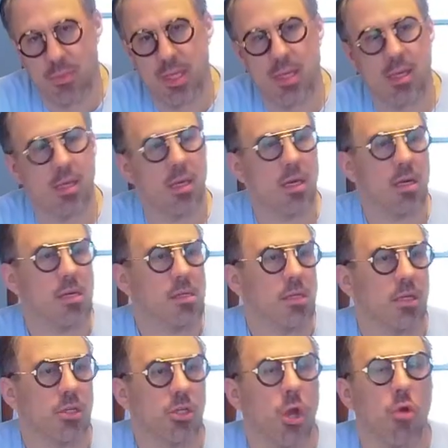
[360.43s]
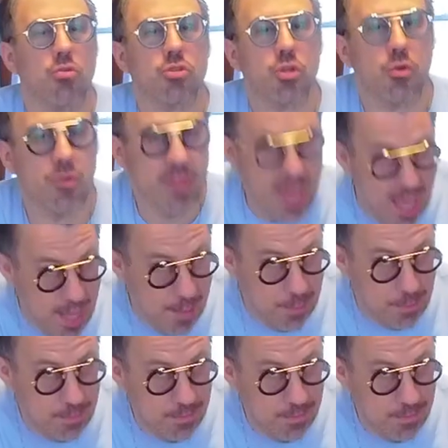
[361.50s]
we go to them.